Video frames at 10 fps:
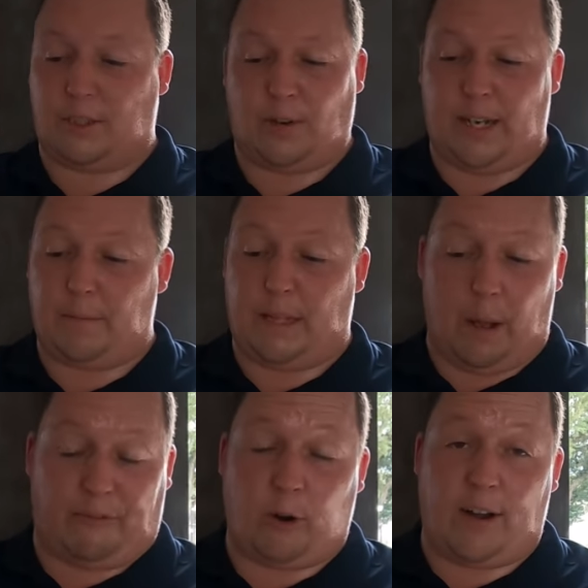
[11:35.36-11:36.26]
That's great.
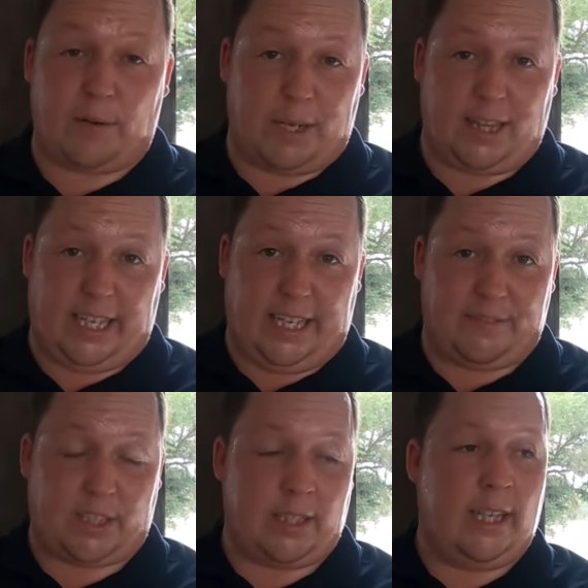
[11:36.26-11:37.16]
Now, before everybody
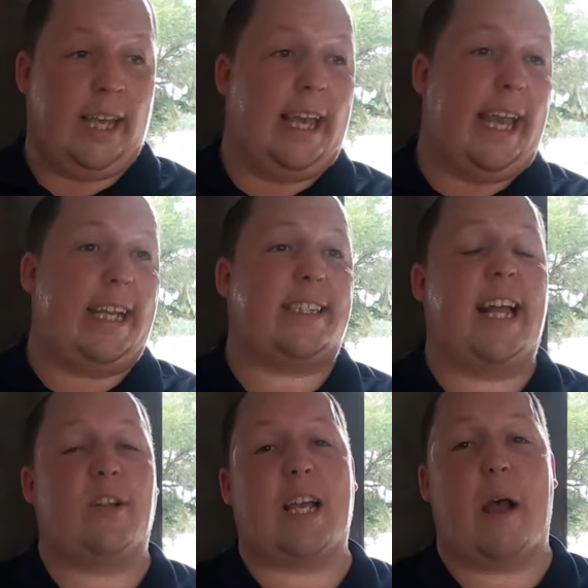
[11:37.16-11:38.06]
leaves,
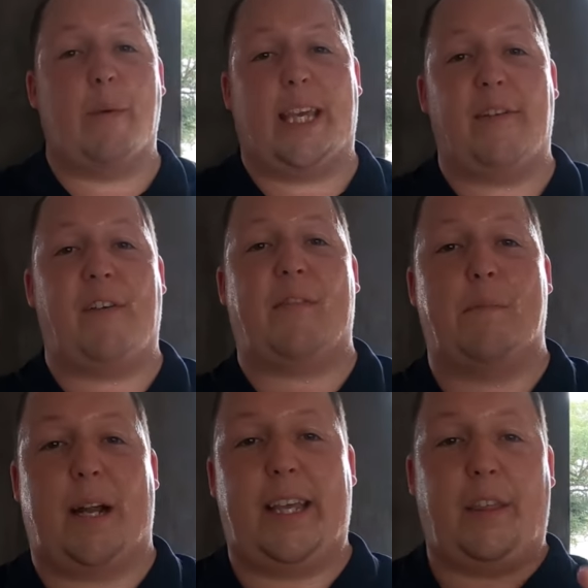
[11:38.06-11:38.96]
it's now time we give
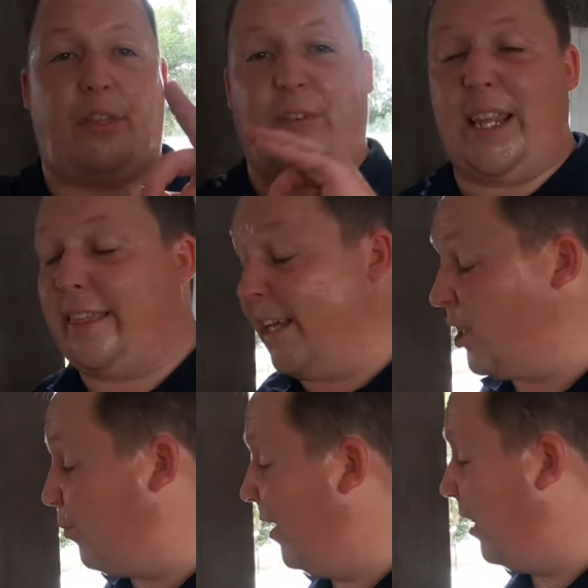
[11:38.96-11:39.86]
everybody three
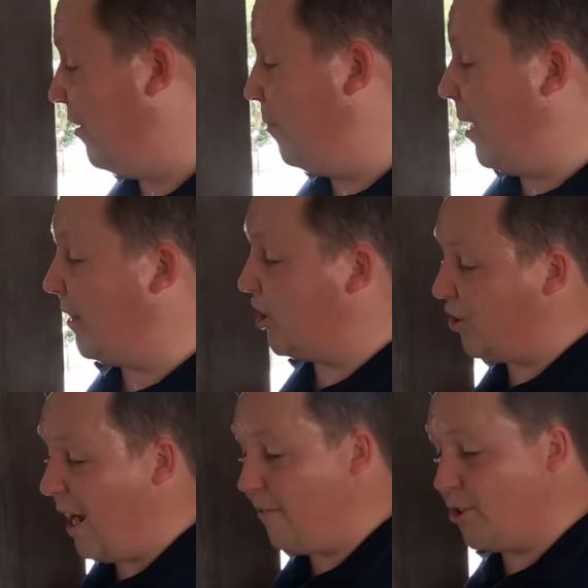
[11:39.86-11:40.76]
things we love about this
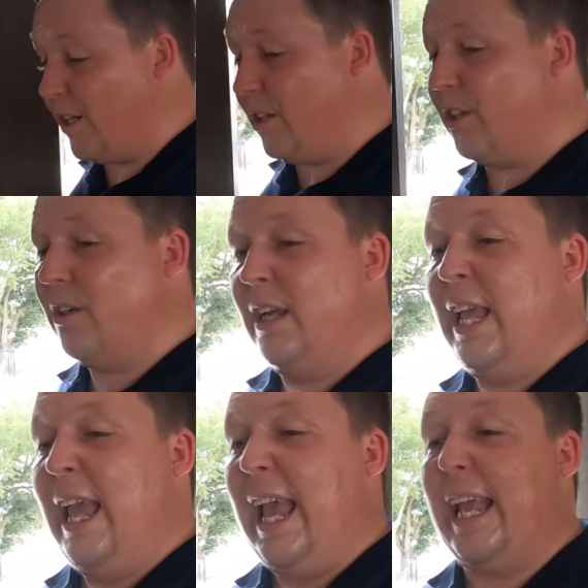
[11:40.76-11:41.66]
travel trailer
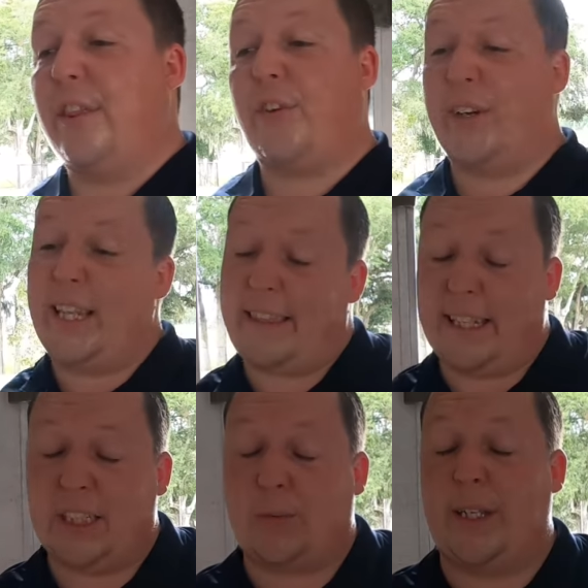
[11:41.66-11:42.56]
and three
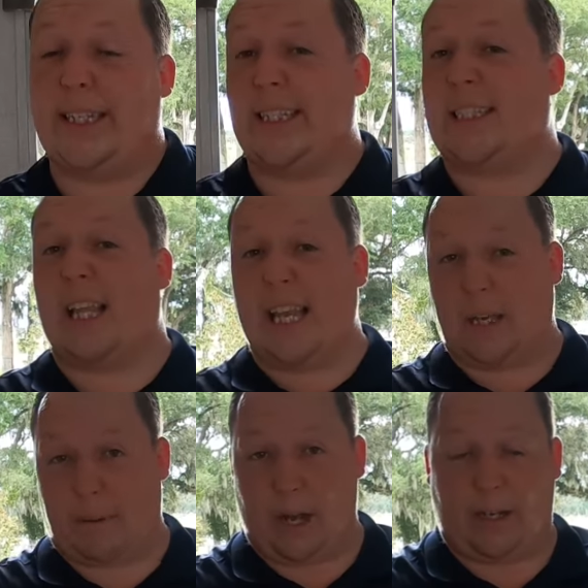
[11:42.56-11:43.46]
things we
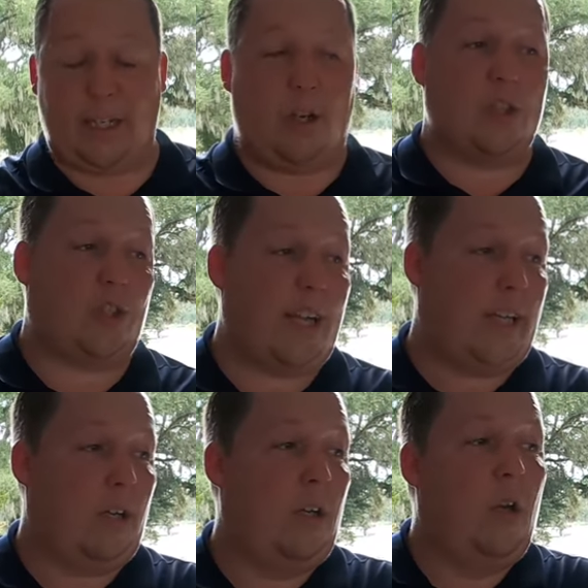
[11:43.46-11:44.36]
dislike about it.
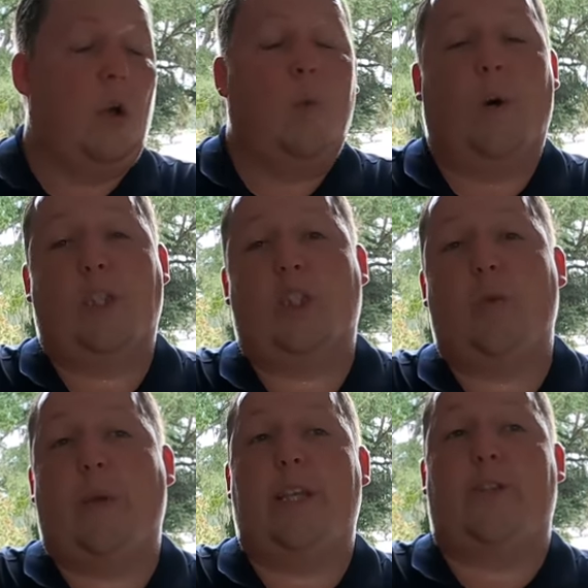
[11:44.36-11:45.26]
Andrea, what
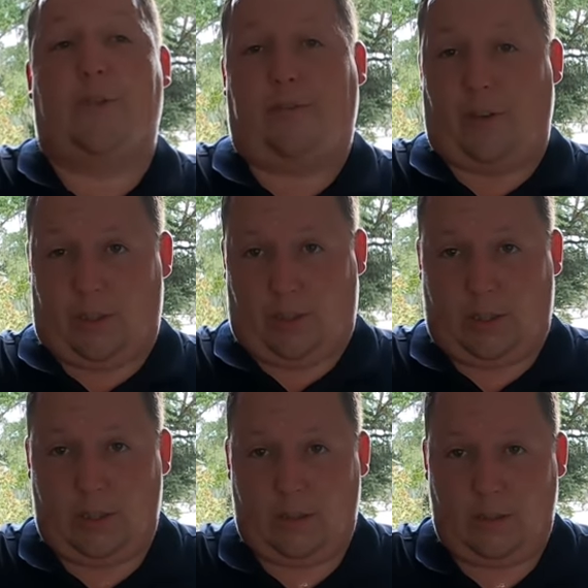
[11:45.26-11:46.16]
should we do first? Let's